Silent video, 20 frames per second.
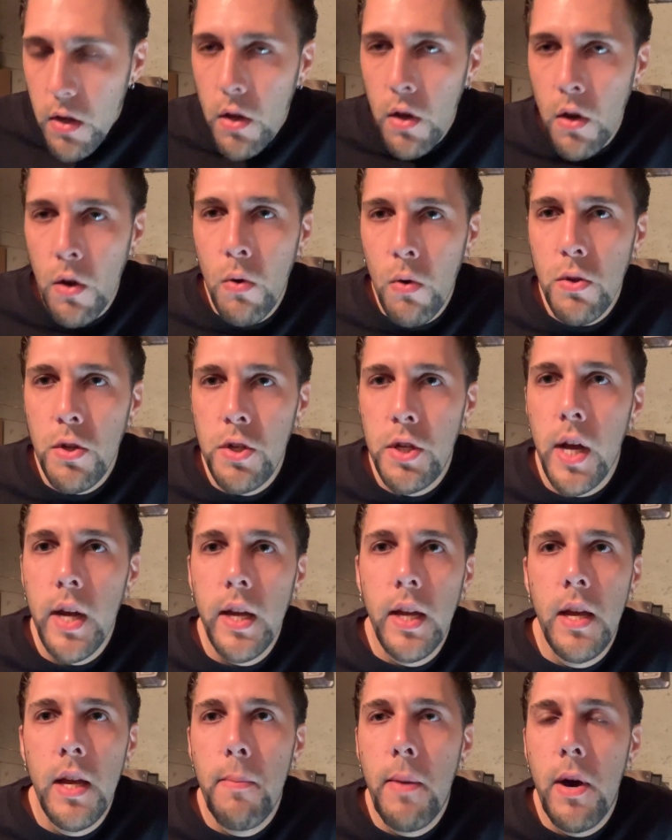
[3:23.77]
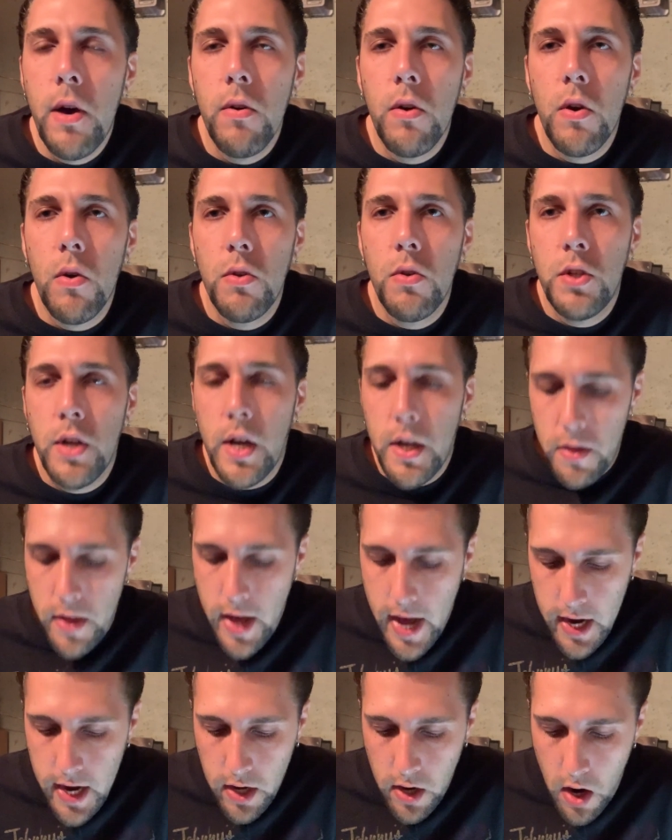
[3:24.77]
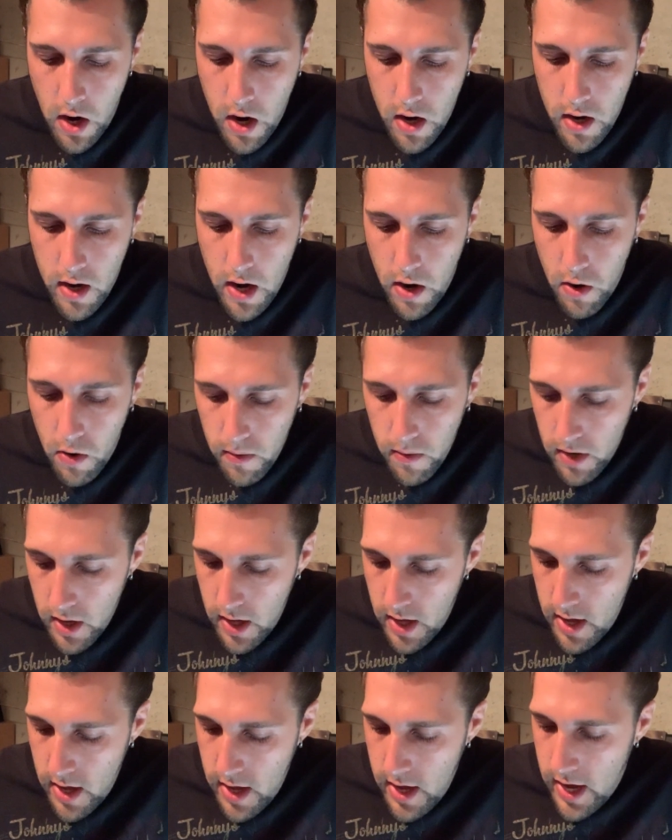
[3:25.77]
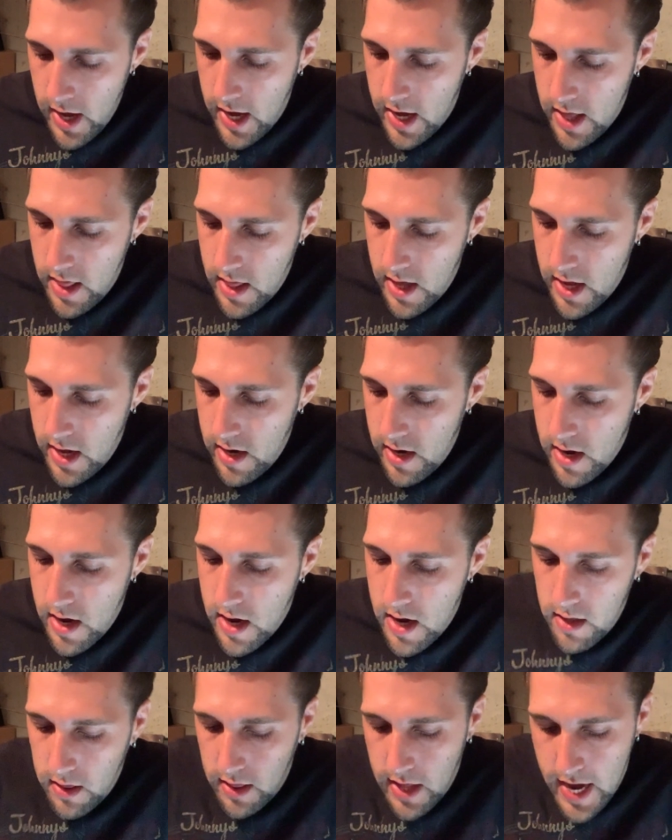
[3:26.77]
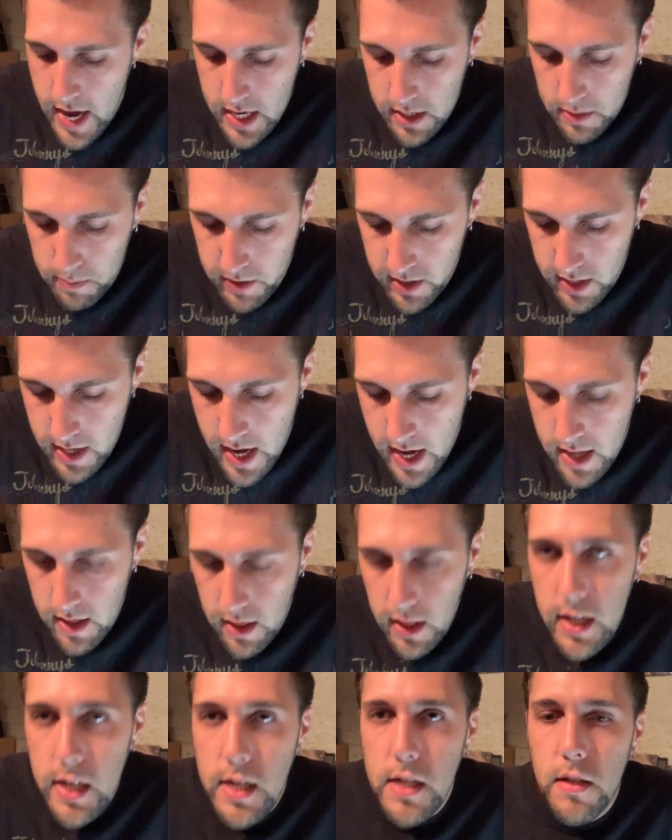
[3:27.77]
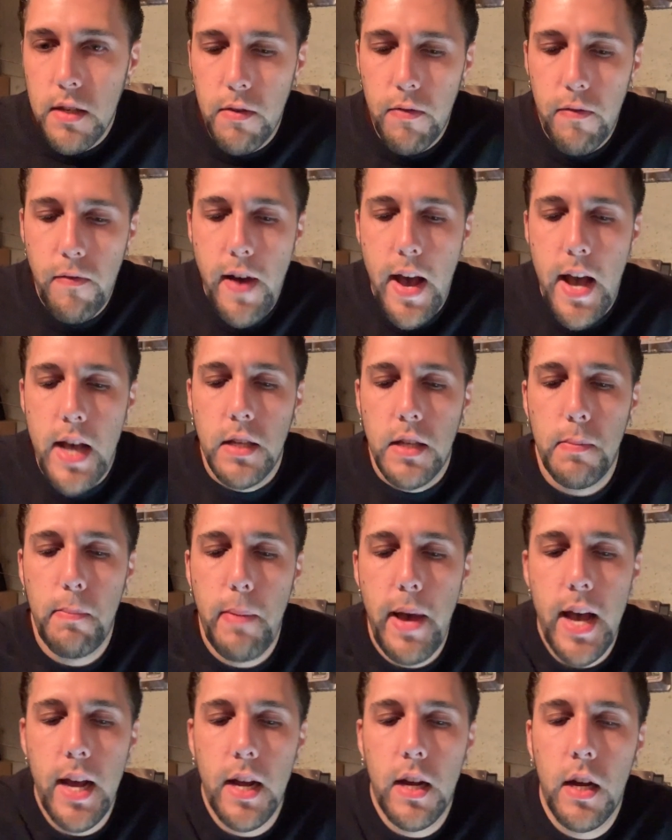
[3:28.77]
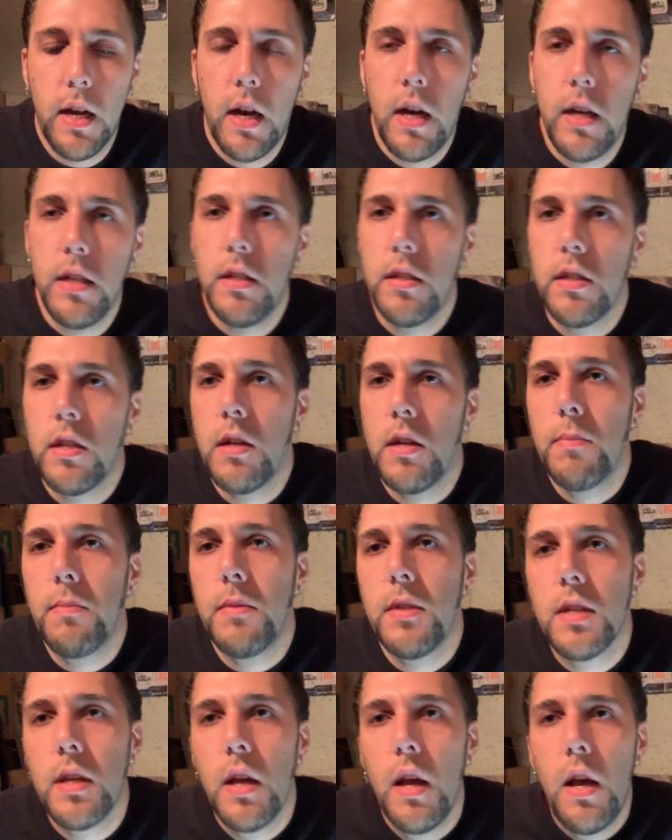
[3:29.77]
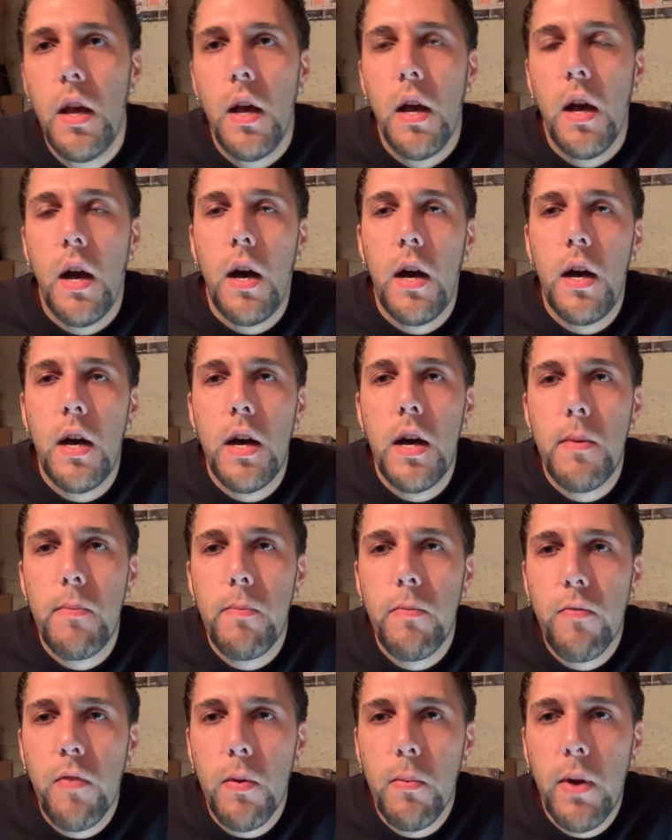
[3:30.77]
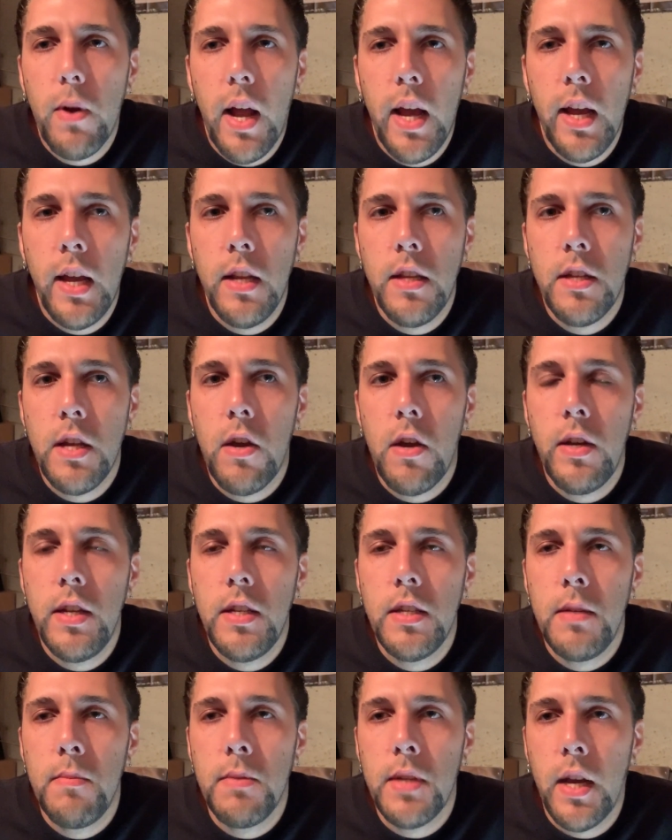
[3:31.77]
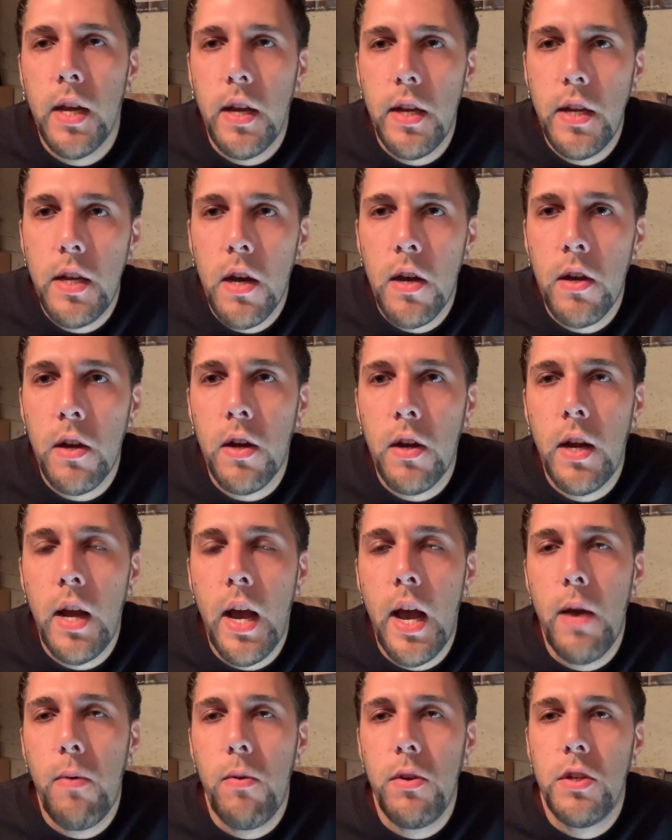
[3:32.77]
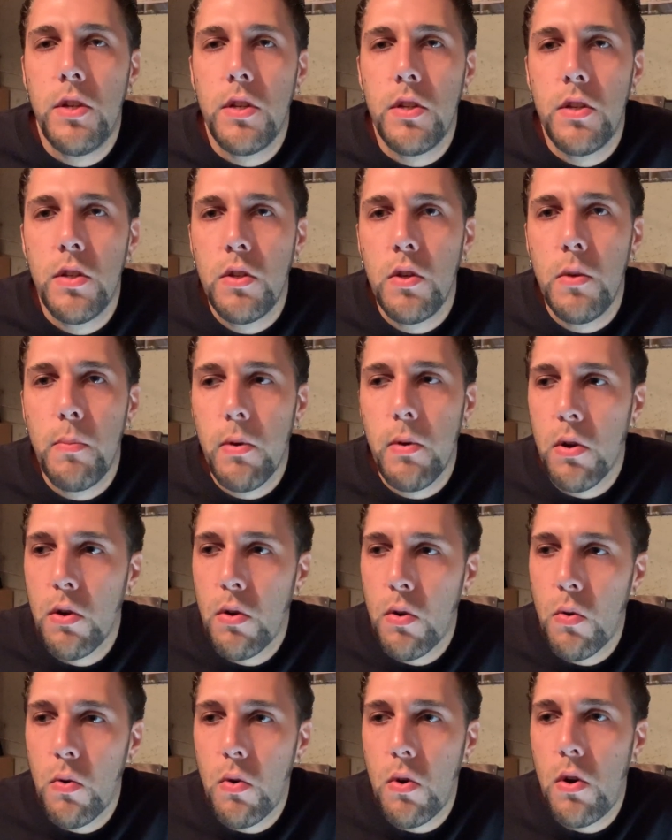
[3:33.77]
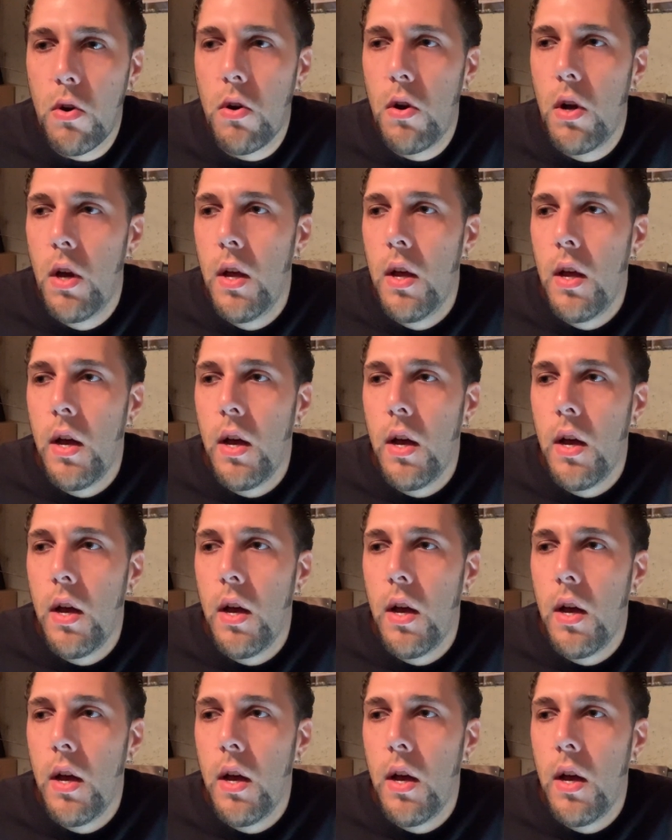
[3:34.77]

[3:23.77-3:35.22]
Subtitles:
Go check him out. Go check that car out. And then last but not least, Fastback Customs. From what I could tell, he seems like a younger guy, which is super cool.